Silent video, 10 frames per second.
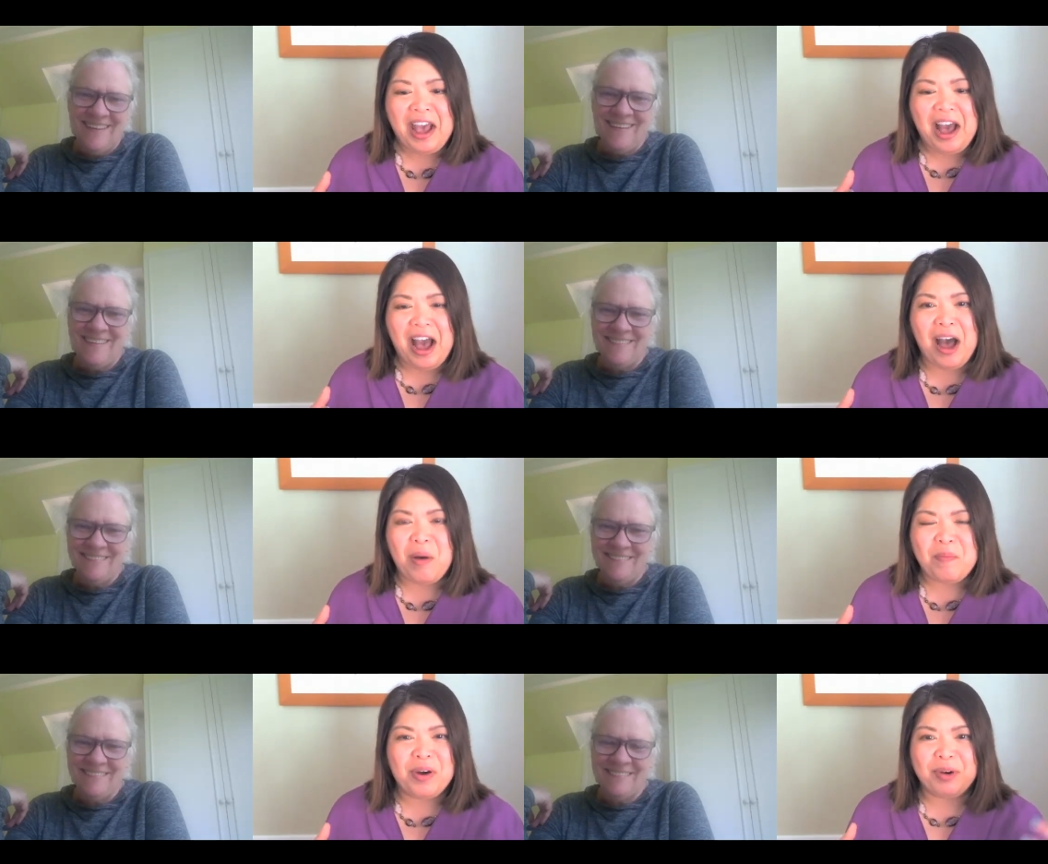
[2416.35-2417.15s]
Speaker 1: Um,
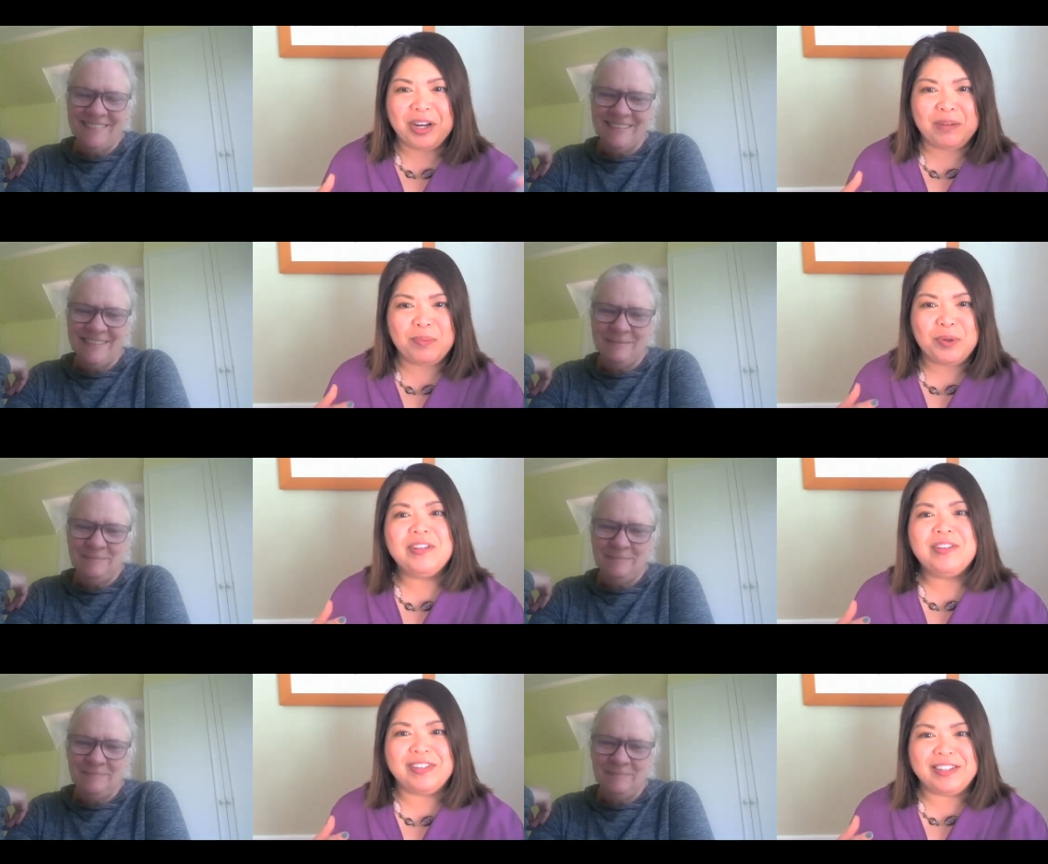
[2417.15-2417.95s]
but we're going to put it
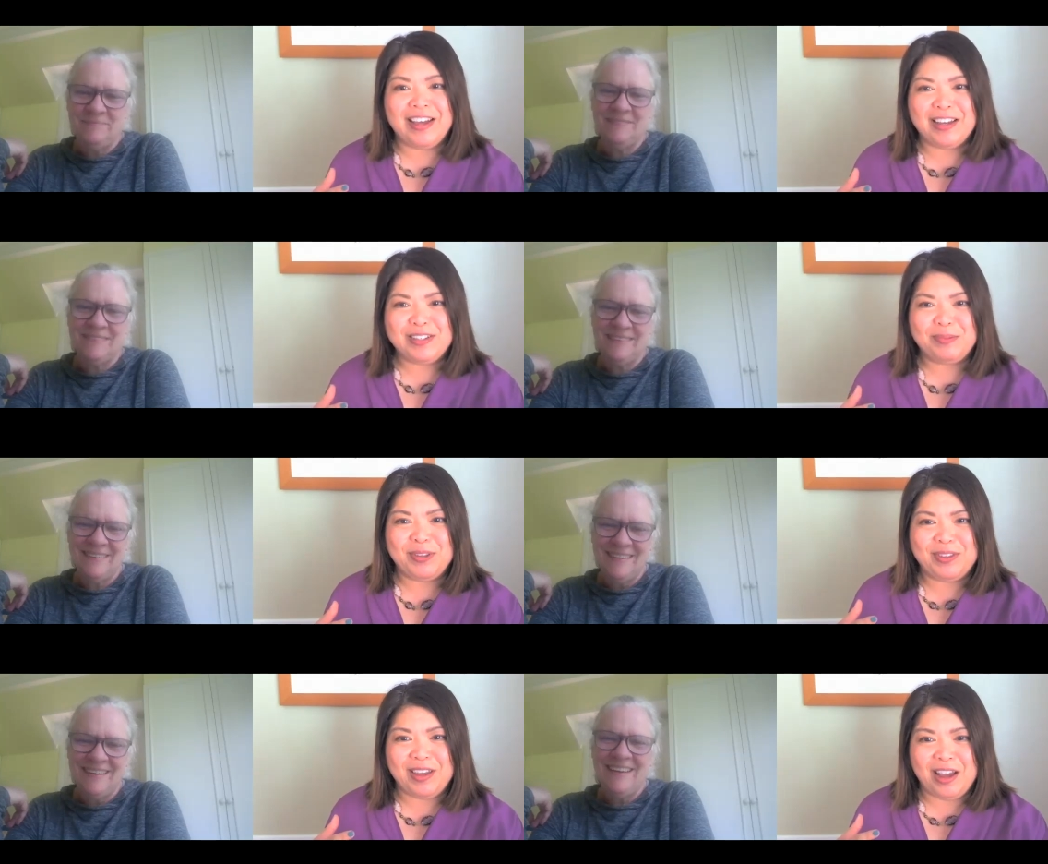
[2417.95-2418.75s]
to the test with
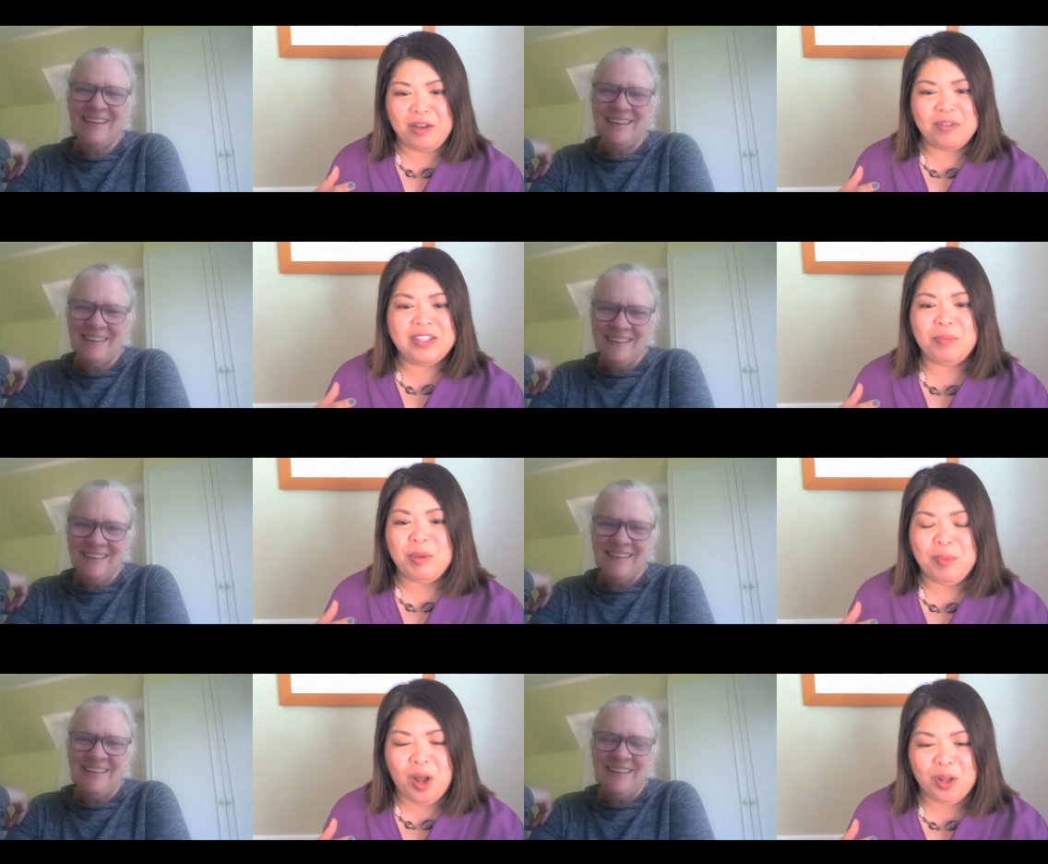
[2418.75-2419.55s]
uh, Debbie
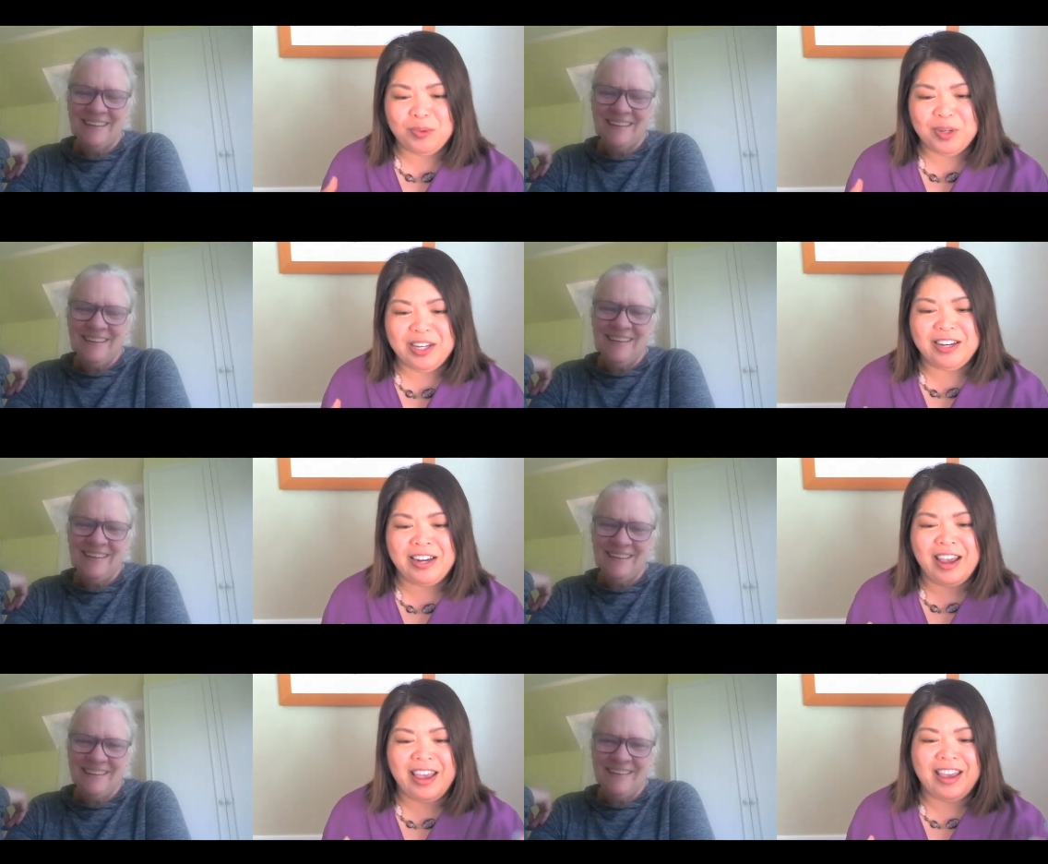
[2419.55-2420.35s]
Baldwin
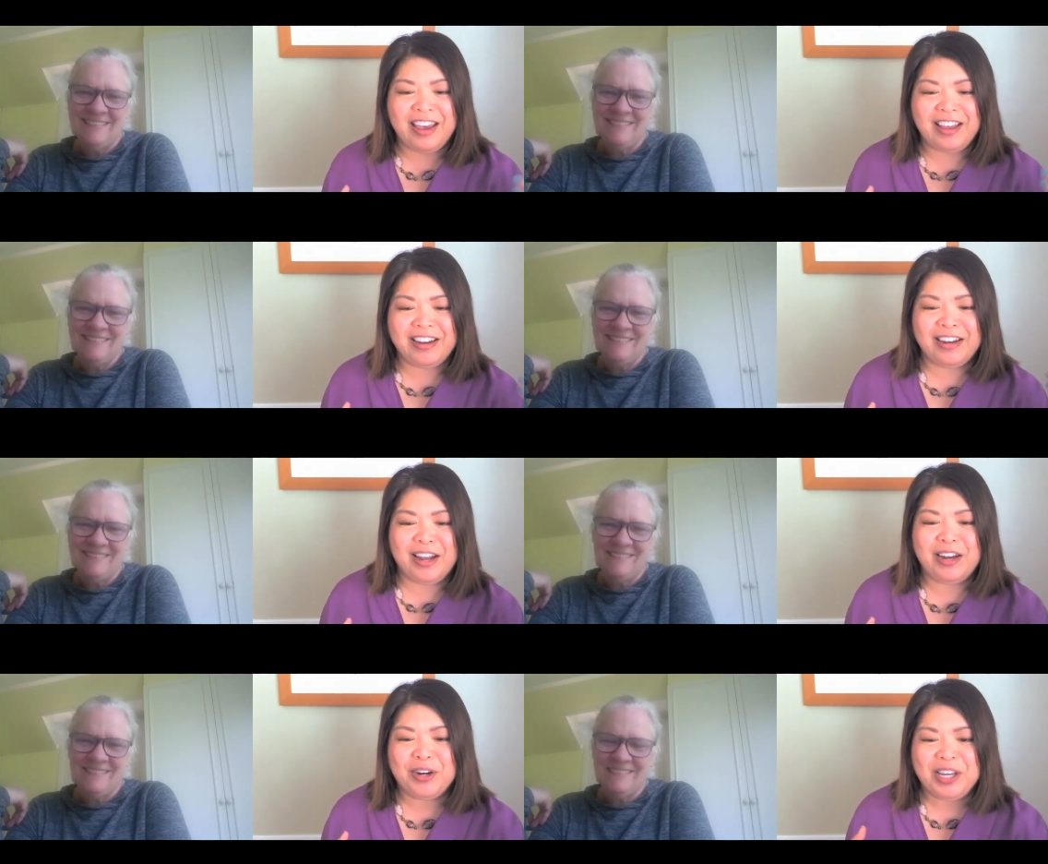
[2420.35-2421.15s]
and,
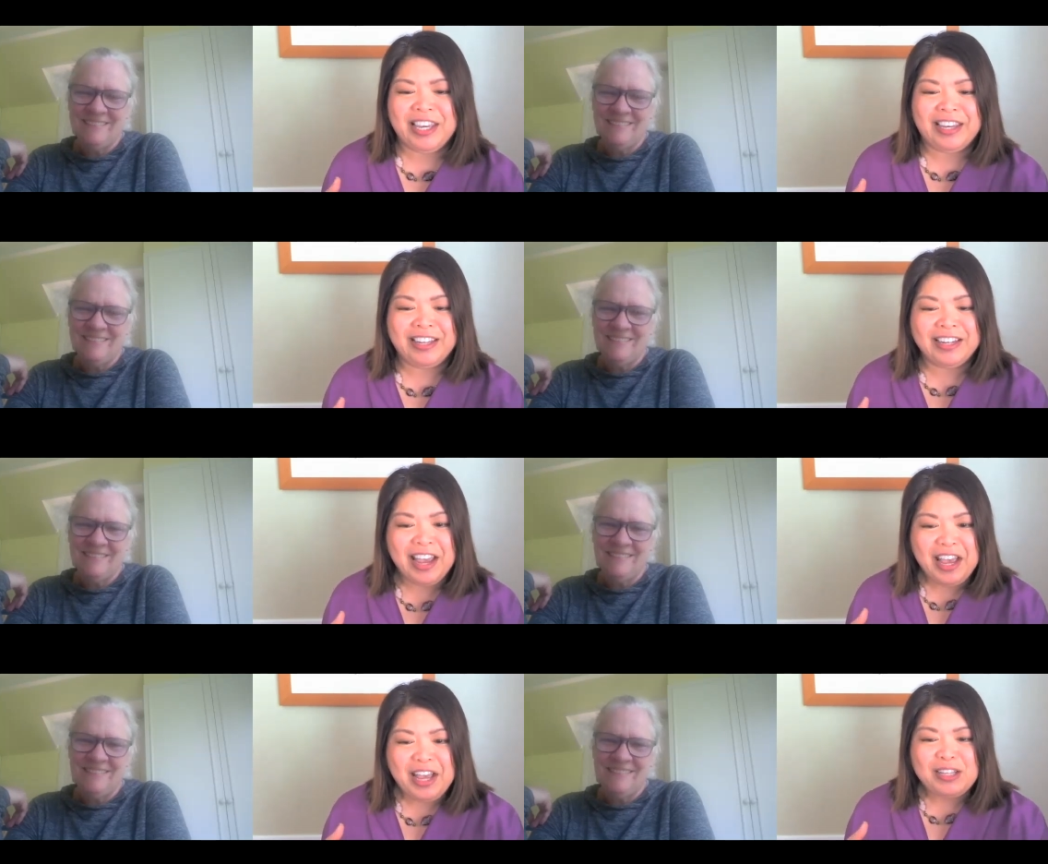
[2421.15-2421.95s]
and her kin.
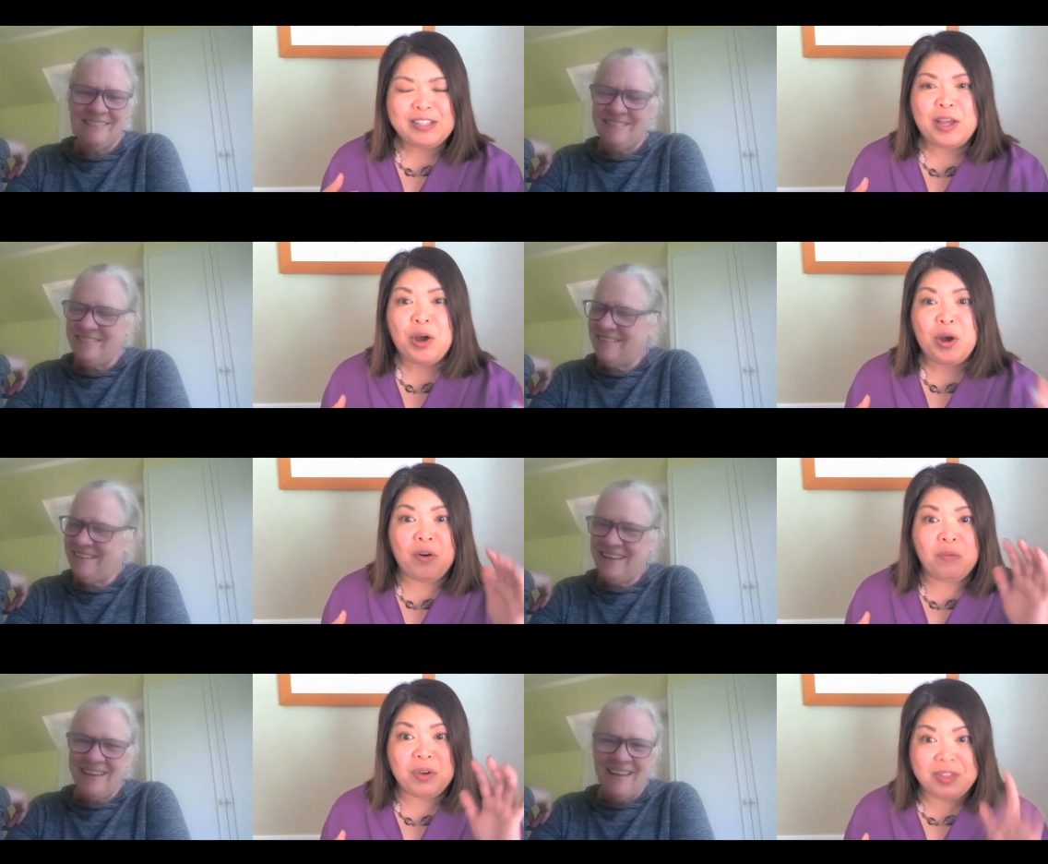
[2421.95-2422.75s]
So,
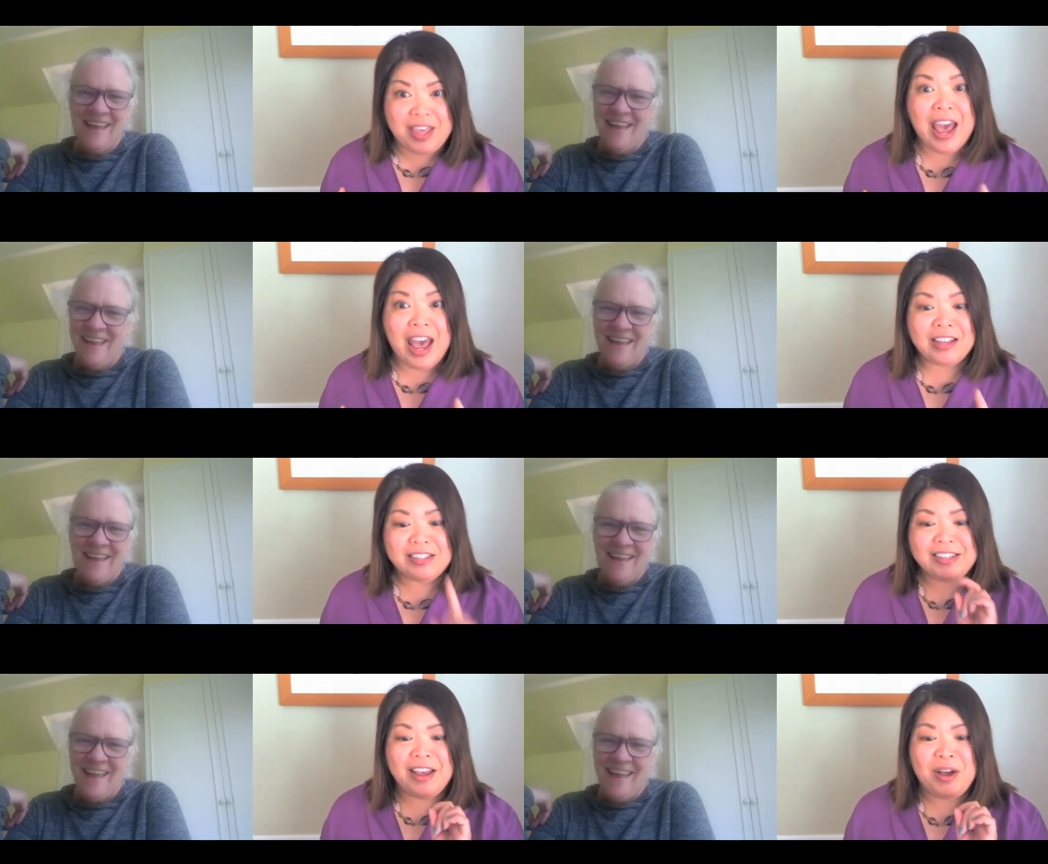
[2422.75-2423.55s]
with that,
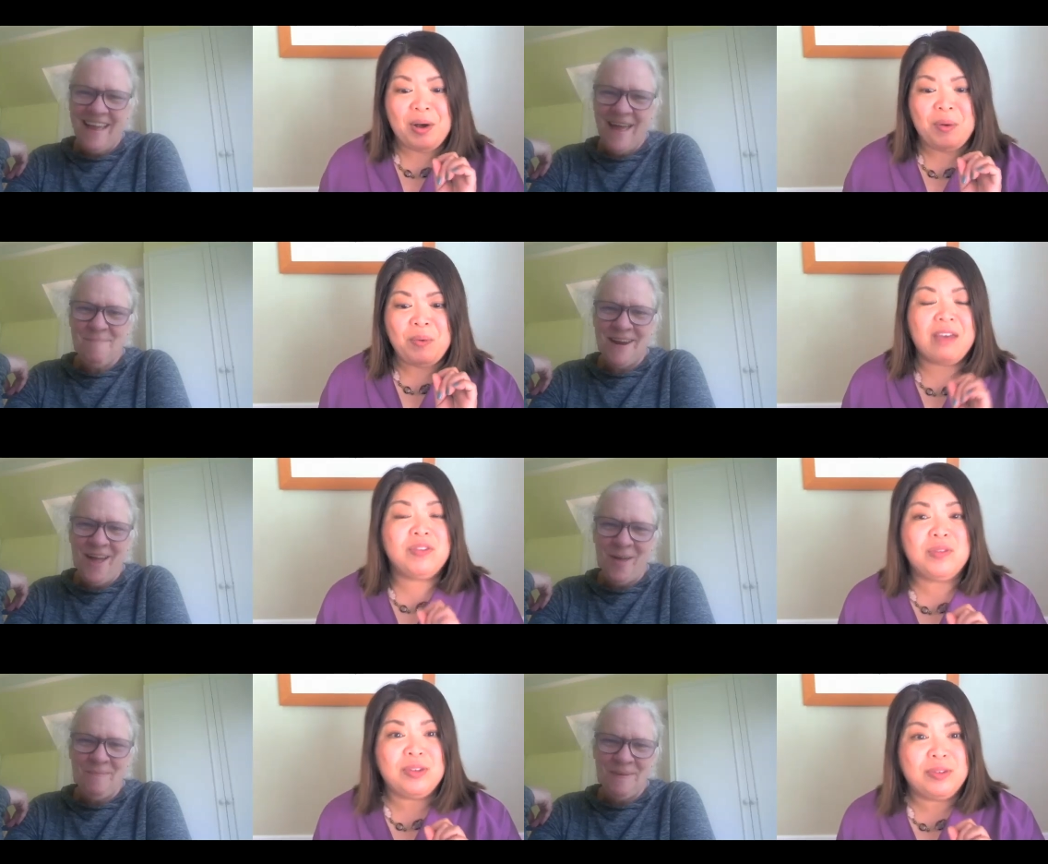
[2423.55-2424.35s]
happy to help.
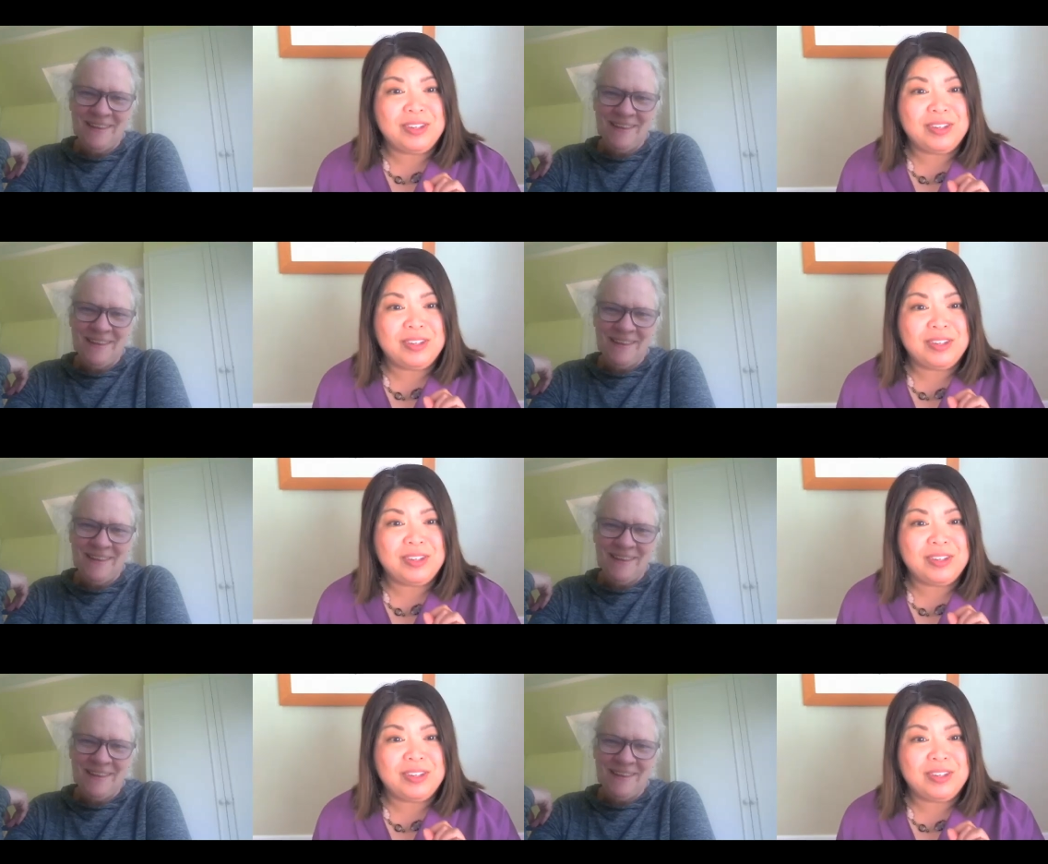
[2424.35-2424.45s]
To,